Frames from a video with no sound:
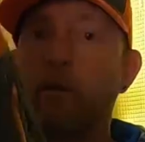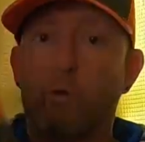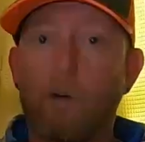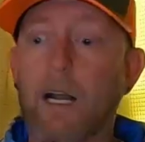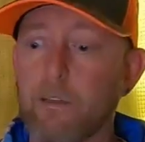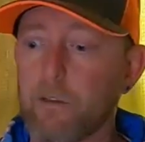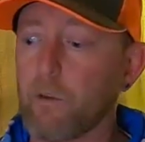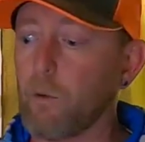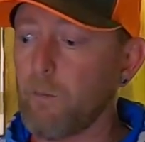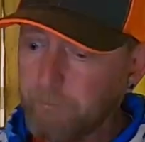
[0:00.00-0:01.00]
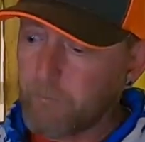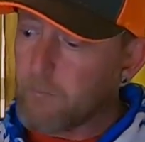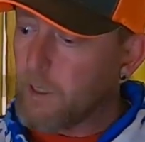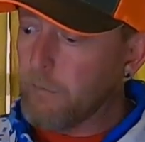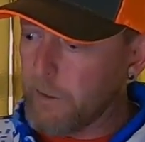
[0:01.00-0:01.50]
with the Rise suit
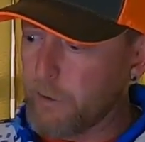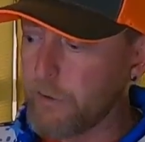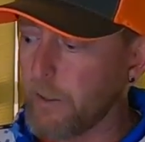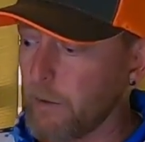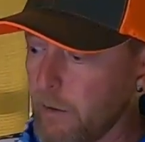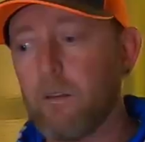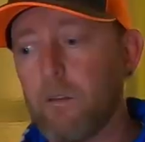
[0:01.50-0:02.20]
this year.